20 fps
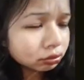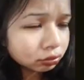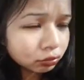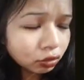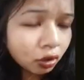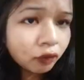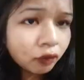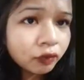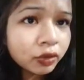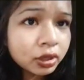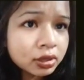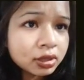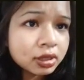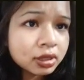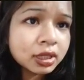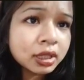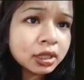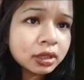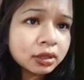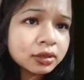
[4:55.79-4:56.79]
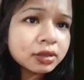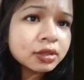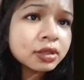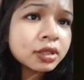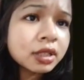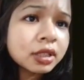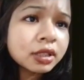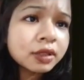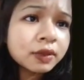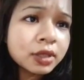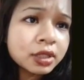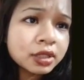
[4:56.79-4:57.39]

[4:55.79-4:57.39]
obviously his health was